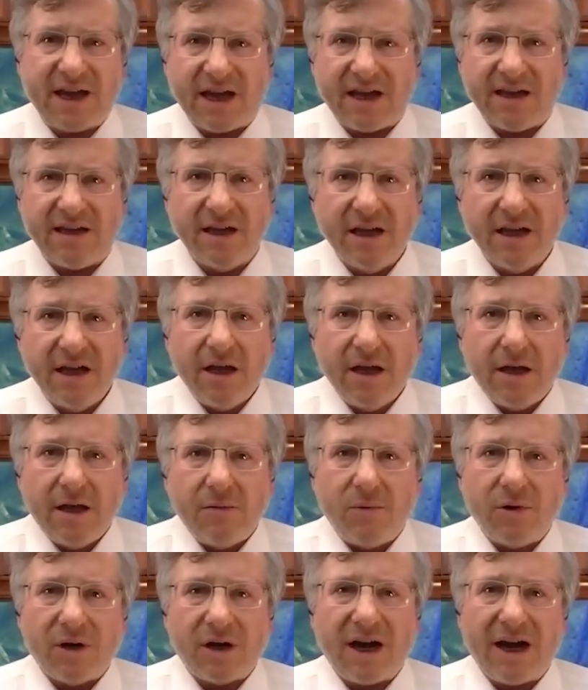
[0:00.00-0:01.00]
A.
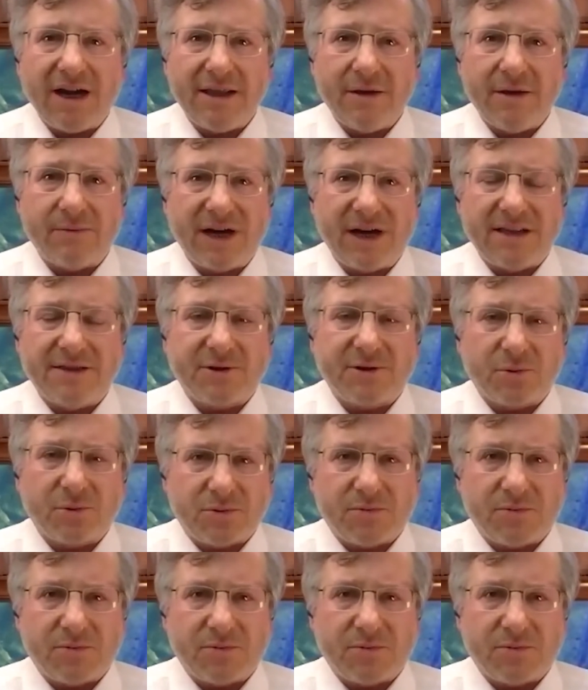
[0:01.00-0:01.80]
We're a highly regu